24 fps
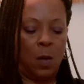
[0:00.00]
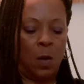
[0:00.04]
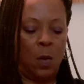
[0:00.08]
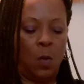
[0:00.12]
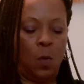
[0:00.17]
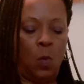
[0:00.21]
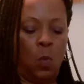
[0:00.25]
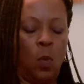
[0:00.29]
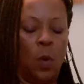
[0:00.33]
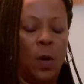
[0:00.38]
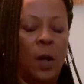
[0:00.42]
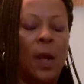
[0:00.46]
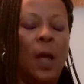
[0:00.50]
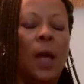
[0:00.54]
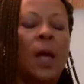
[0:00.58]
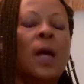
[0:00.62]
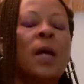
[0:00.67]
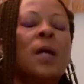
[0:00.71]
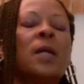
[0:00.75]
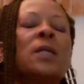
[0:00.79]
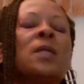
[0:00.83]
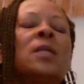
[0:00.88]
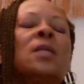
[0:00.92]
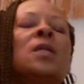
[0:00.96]
And one
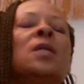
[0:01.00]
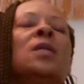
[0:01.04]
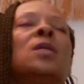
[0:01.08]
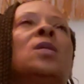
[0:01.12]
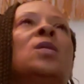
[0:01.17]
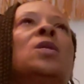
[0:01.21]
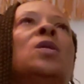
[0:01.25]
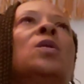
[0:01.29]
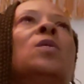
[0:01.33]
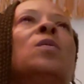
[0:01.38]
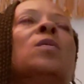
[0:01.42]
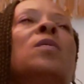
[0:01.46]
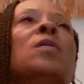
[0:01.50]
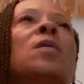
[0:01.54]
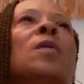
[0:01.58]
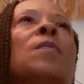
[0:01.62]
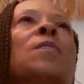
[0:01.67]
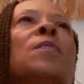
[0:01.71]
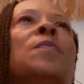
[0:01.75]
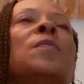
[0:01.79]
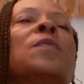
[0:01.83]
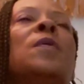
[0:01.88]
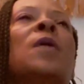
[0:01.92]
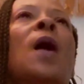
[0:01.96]
has
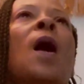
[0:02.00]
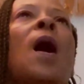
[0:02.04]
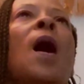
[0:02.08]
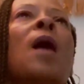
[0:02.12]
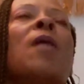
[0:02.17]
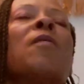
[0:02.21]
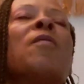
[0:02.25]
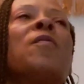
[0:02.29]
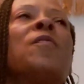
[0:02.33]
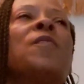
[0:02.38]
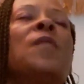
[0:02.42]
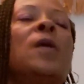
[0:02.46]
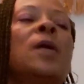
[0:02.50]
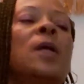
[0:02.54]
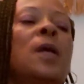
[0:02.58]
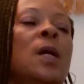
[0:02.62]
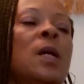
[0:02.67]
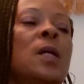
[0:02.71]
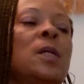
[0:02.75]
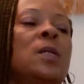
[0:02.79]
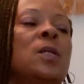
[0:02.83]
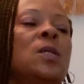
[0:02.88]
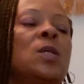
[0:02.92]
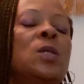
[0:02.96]
the Hierophant
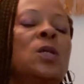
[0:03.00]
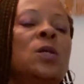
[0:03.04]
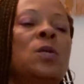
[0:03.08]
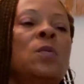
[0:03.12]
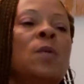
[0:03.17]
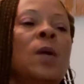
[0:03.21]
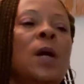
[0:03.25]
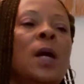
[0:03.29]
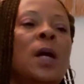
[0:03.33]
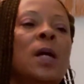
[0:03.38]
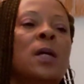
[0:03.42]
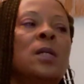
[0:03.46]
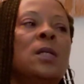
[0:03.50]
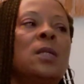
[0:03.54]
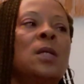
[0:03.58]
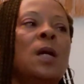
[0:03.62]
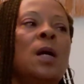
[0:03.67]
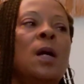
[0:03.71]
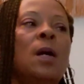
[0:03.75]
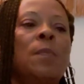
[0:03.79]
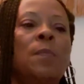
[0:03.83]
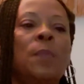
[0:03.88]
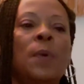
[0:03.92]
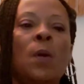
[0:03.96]
has two hands
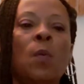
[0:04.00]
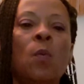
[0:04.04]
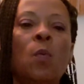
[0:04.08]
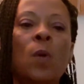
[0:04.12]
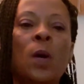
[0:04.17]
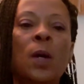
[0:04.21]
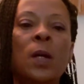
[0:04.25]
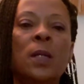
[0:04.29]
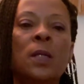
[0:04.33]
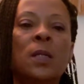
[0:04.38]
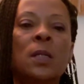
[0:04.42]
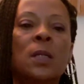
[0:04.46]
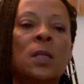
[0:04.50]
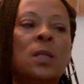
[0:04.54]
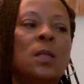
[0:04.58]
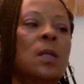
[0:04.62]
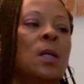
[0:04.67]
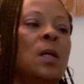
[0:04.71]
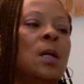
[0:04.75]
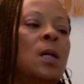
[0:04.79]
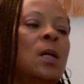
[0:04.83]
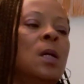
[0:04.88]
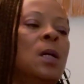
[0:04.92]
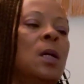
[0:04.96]
up and one
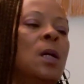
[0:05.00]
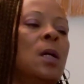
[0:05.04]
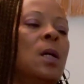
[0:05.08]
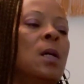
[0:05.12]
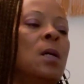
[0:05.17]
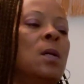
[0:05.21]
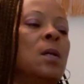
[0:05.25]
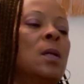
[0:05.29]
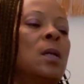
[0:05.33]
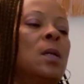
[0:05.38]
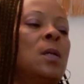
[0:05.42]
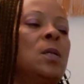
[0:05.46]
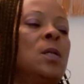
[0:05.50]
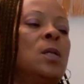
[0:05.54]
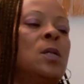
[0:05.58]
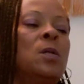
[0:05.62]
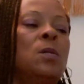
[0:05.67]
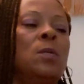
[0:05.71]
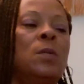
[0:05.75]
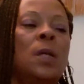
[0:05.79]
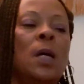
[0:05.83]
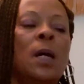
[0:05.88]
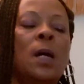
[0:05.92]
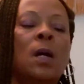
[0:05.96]
and
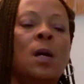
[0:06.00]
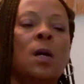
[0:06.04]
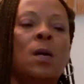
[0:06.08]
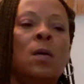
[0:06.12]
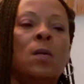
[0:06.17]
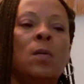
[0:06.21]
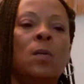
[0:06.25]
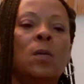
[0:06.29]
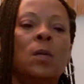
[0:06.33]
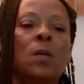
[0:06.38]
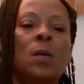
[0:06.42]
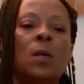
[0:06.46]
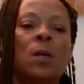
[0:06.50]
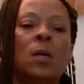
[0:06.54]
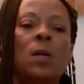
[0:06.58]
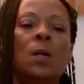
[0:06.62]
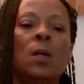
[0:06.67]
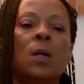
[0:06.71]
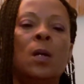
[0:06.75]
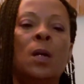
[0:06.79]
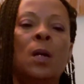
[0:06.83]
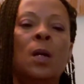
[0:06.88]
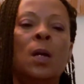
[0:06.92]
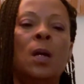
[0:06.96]
two down.
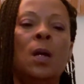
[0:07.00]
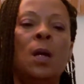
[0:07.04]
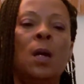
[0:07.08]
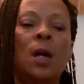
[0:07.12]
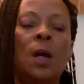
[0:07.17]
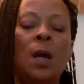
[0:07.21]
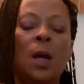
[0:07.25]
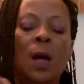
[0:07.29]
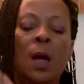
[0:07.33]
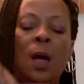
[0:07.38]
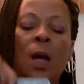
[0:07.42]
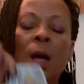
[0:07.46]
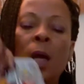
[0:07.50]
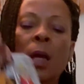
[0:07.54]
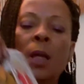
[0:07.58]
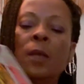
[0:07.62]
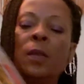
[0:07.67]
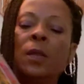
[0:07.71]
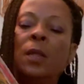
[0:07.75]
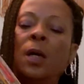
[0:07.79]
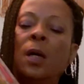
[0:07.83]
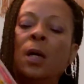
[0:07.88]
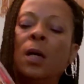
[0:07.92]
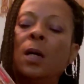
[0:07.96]

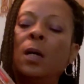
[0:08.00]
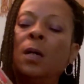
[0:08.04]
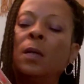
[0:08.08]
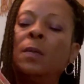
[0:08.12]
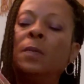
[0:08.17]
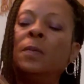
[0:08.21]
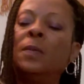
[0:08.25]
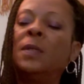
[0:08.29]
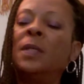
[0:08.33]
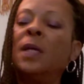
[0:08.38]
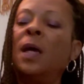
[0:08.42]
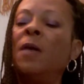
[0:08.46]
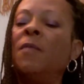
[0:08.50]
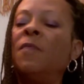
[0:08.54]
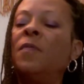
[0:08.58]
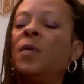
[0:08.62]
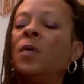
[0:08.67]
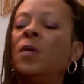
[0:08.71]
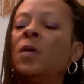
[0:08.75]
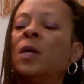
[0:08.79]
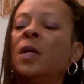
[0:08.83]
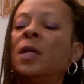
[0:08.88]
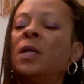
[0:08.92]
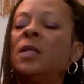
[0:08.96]
And the
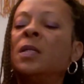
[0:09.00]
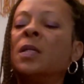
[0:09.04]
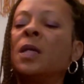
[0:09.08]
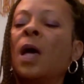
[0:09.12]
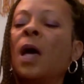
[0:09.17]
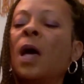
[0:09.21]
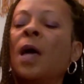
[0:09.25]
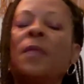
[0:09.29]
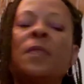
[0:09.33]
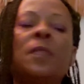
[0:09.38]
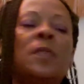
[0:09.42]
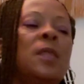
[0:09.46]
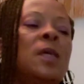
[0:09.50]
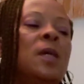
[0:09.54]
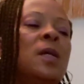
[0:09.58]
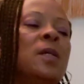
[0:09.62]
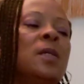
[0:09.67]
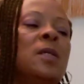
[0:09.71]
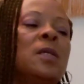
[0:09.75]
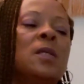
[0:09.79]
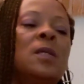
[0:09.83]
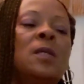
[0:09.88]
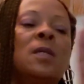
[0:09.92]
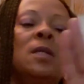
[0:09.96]
devil has got
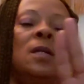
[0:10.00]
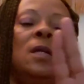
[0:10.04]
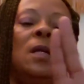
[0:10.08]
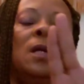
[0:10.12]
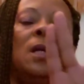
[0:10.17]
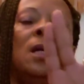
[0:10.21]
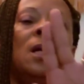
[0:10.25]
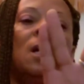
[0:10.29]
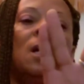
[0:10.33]
this, I